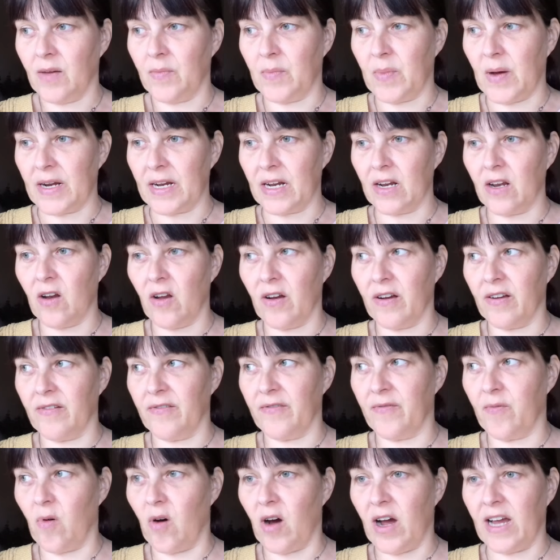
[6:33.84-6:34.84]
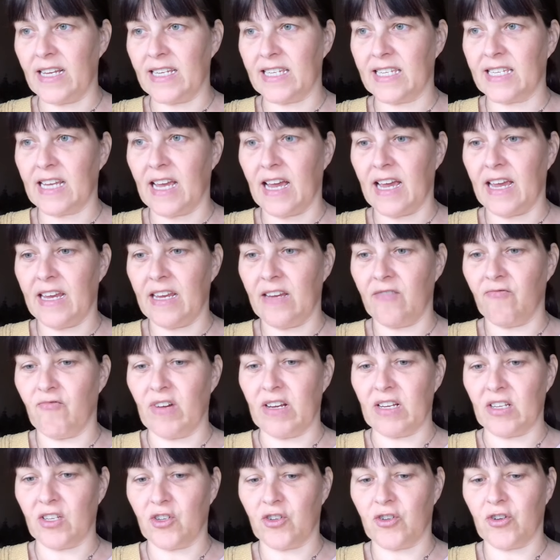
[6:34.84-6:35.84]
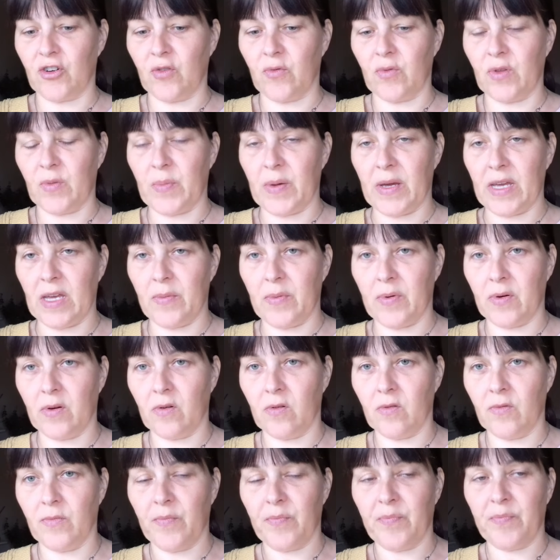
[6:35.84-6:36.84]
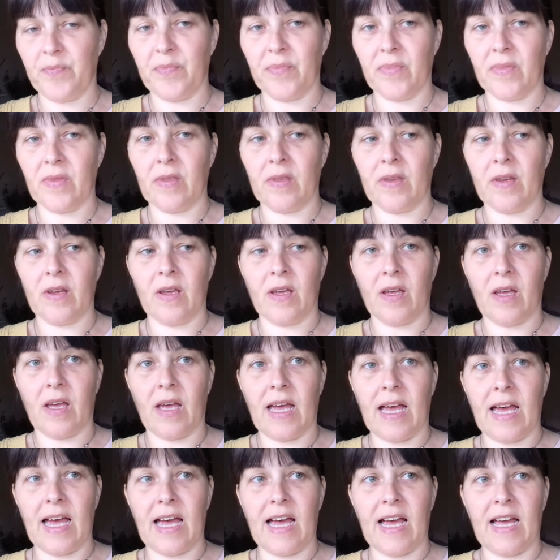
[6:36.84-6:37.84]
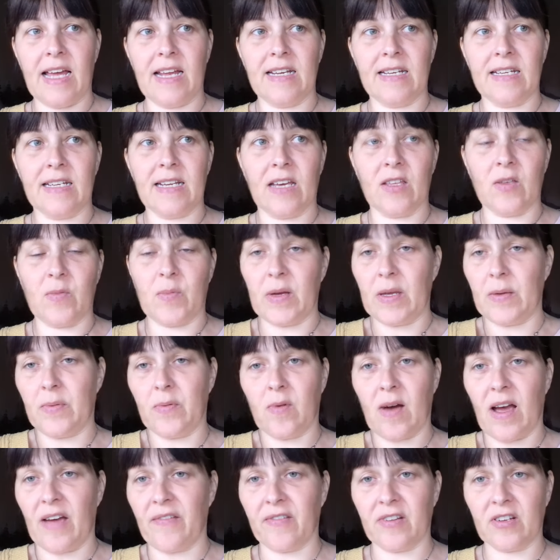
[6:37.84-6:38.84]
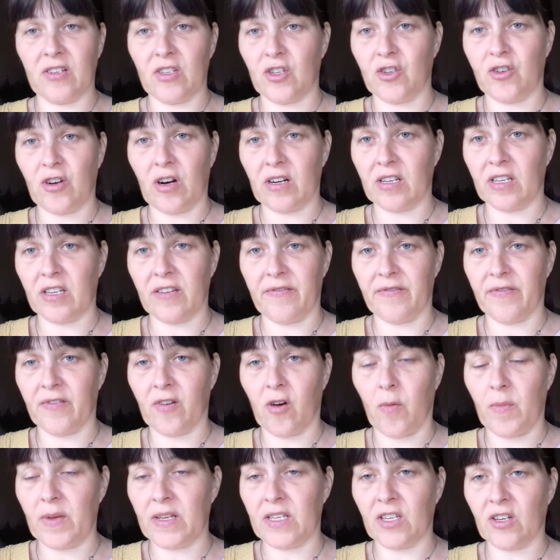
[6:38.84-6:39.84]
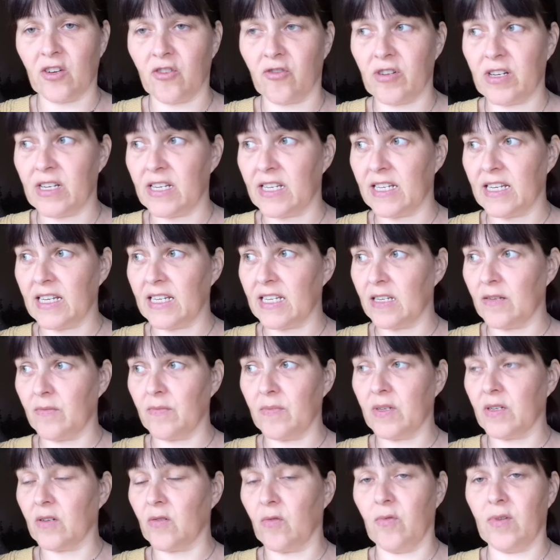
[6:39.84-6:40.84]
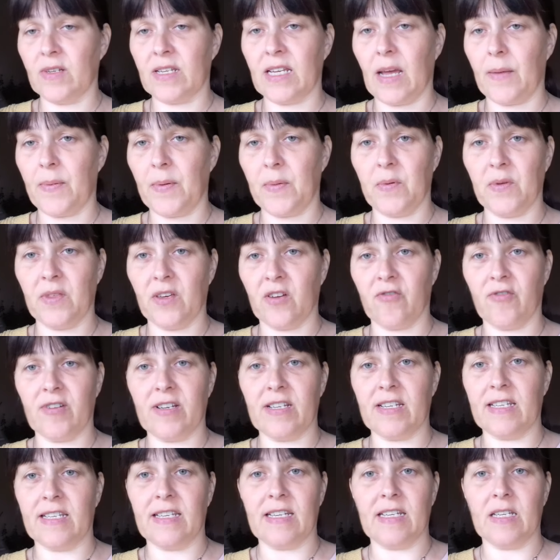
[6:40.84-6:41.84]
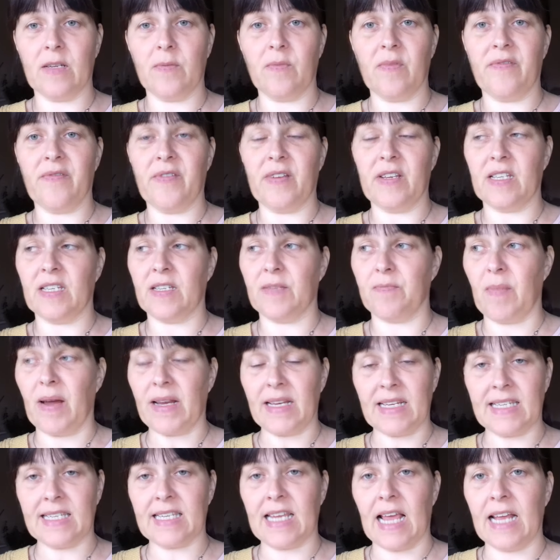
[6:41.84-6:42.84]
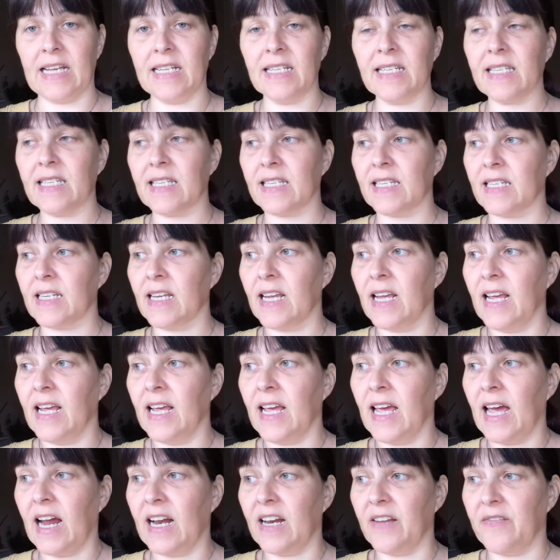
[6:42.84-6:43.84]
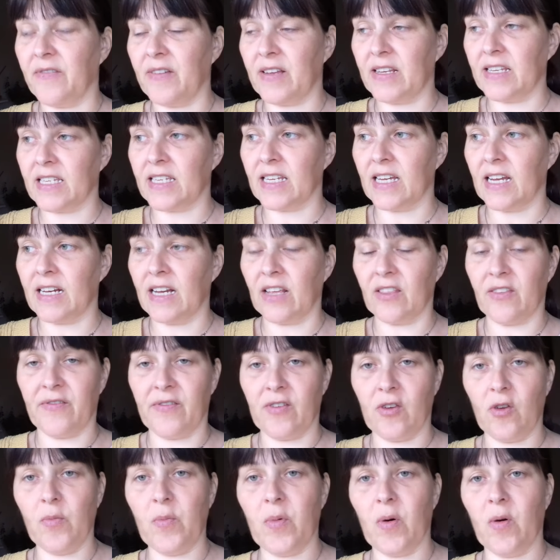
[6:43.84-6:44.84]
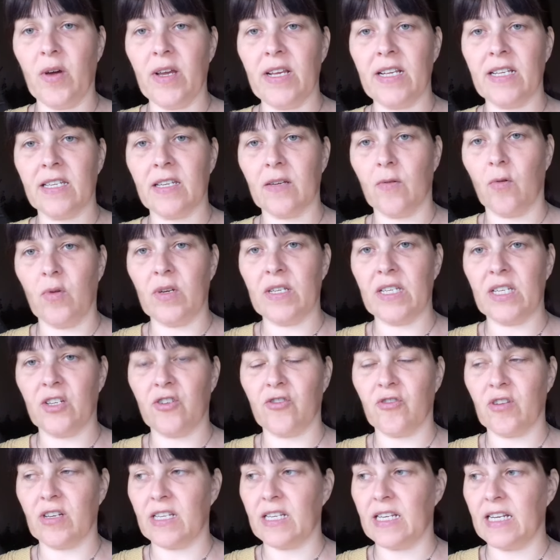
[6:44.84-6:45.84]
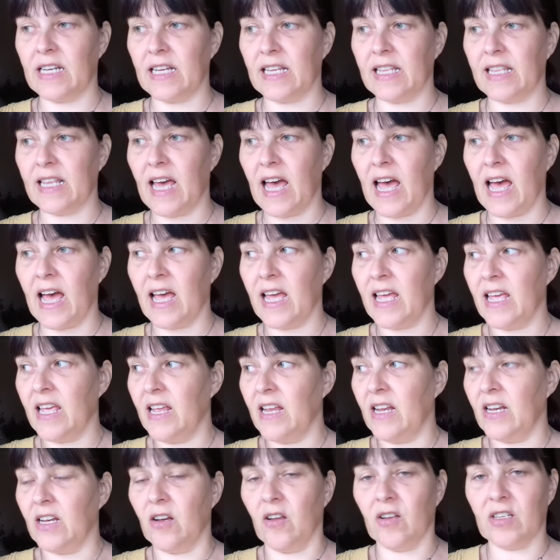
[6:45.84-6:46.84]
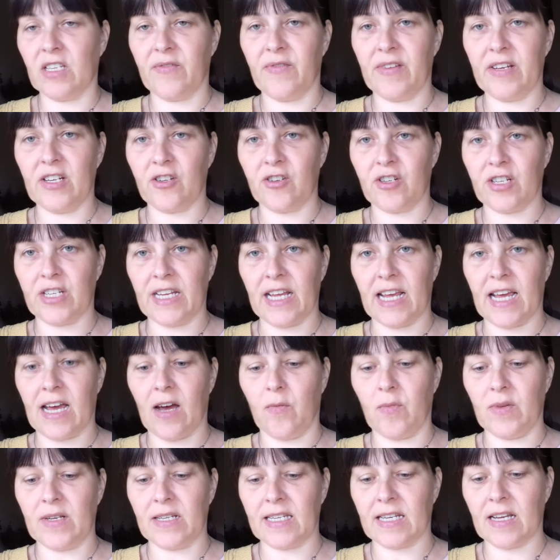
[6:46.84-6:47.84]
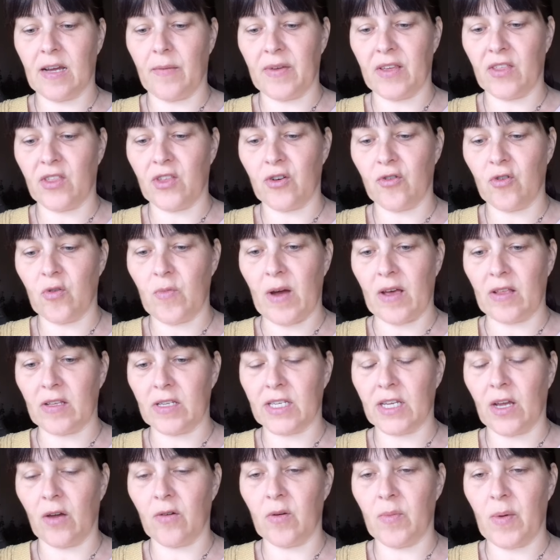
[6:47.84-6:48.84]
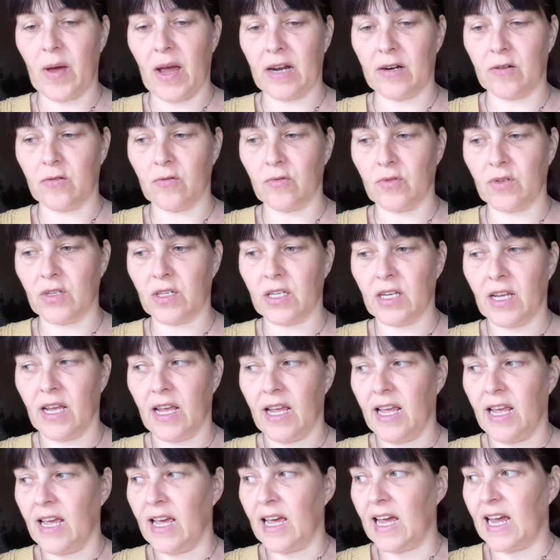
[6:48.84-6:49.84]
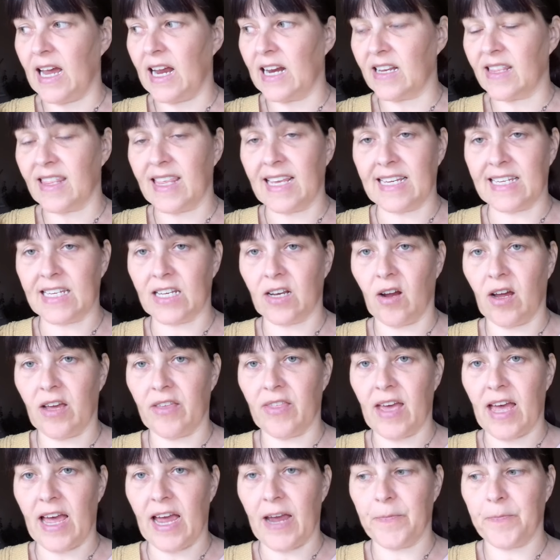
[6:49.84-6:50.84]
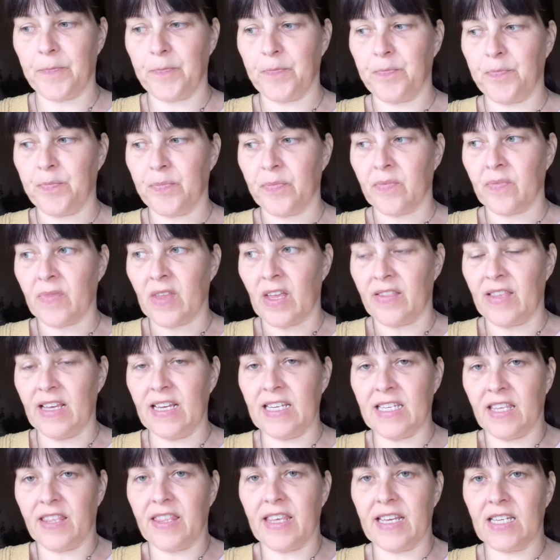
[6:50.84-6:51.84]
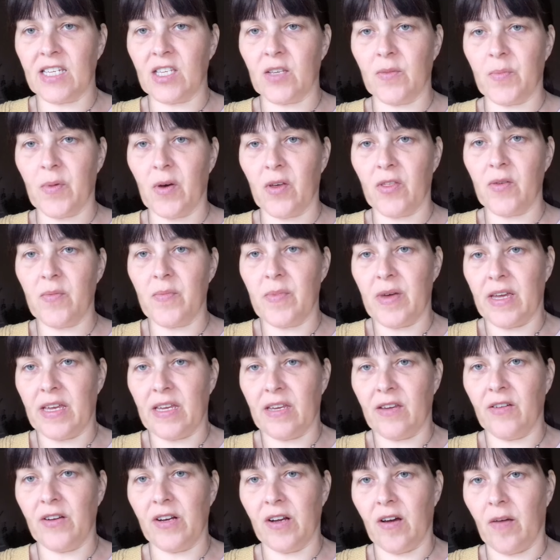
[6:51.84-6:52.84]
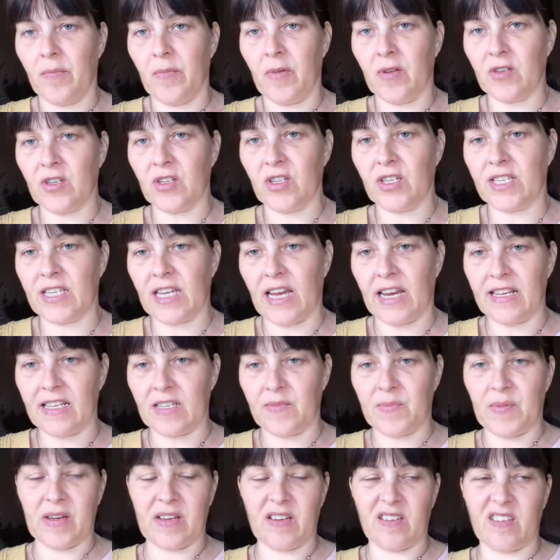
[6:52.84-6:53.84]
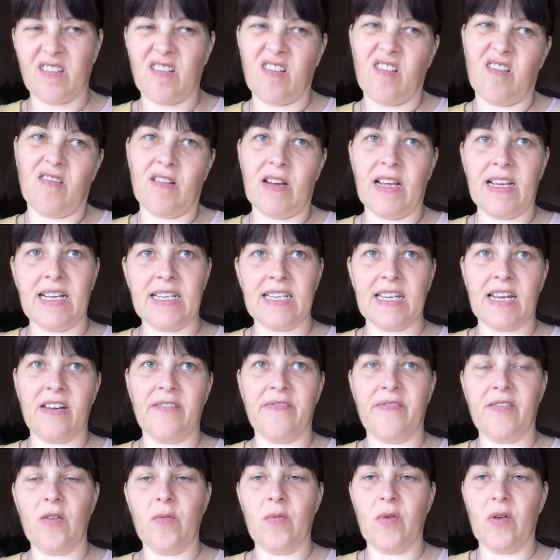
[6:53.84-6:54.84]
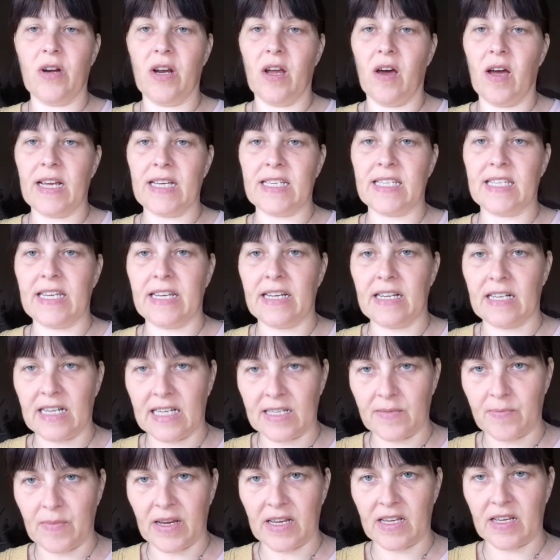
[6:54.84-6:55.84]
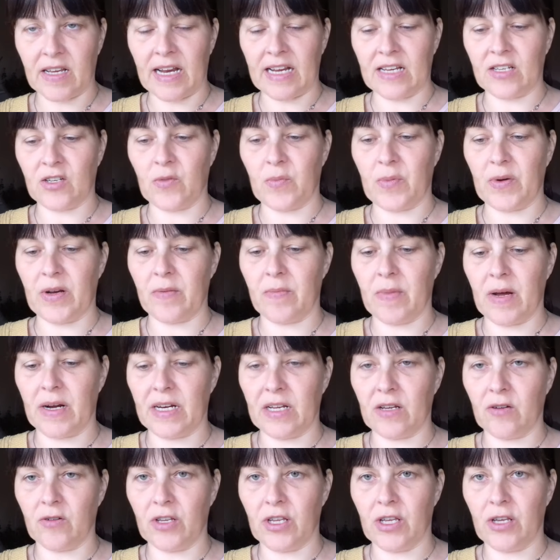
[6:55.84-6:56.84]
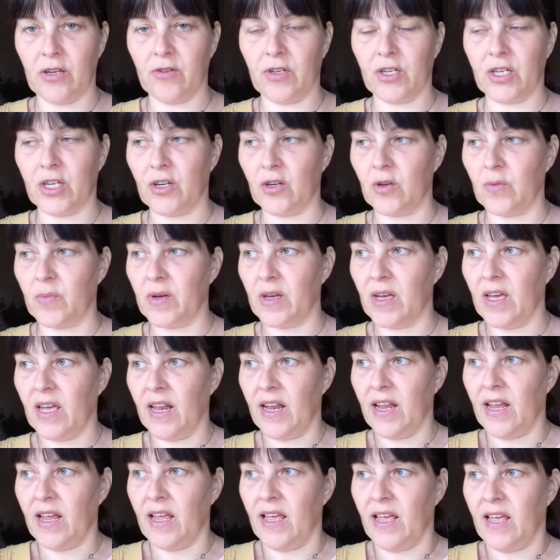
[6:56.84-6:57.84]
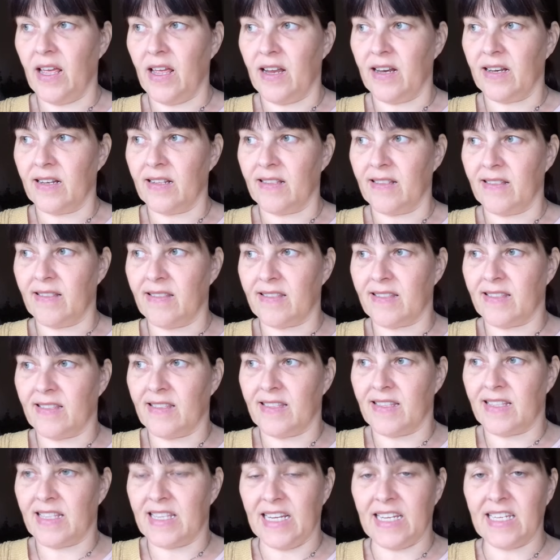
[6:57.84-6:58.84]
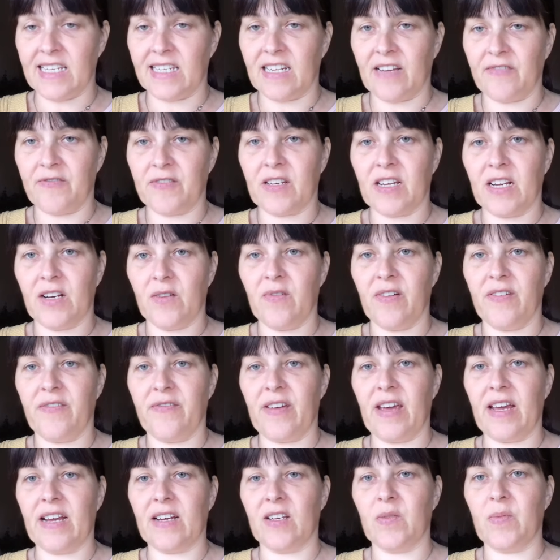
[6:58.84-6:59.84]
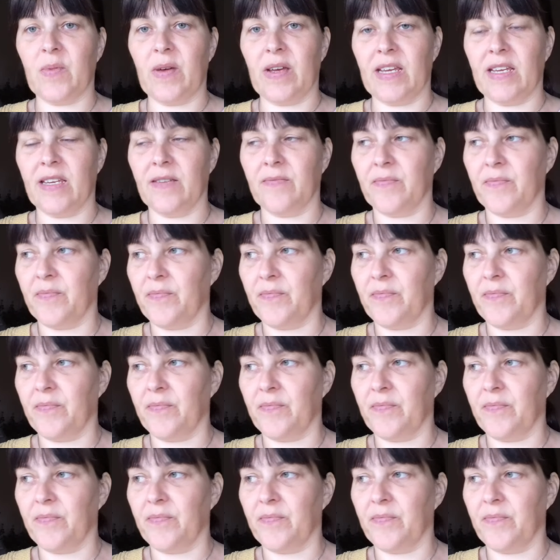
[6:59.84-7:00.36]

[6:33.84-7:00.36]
But a lot of what I say rings true with people, and other people have constructive comments and criticisms. Always happy with a criticism if it makes sense and if it's another viewpoint. Always interested in that. Lots of interesting comments coming through about the solar panels and things like that. These are things that bother me. You know, I'm not just saying this because, oh, let's get a few more likes in. Let's make an extra bit of money on YouTube. This stuff's going to affect me.